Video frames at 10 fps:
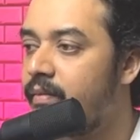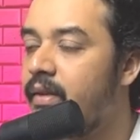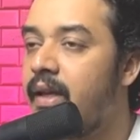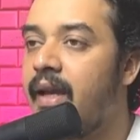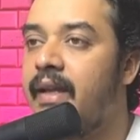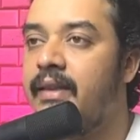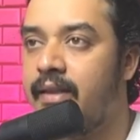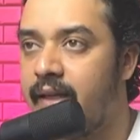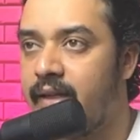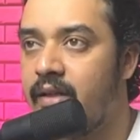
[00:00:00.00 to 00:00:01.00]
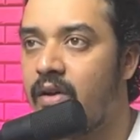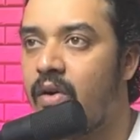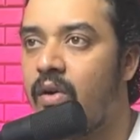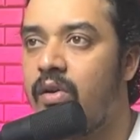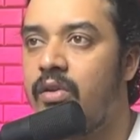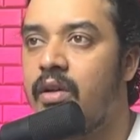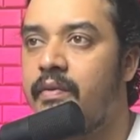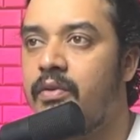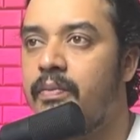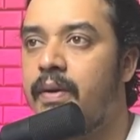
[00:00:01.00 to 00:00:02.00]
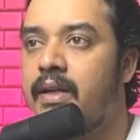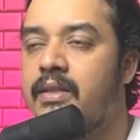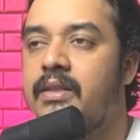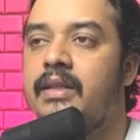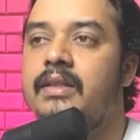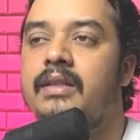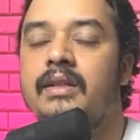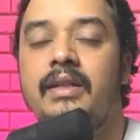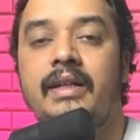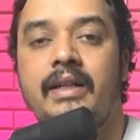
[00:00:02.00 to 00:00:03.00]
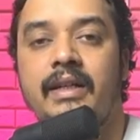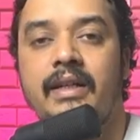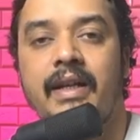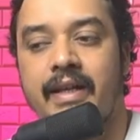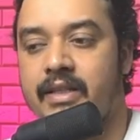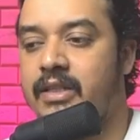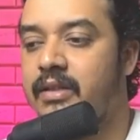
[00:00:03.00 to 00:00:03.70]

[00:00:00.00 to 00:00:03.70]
and then all you have to pass is the text.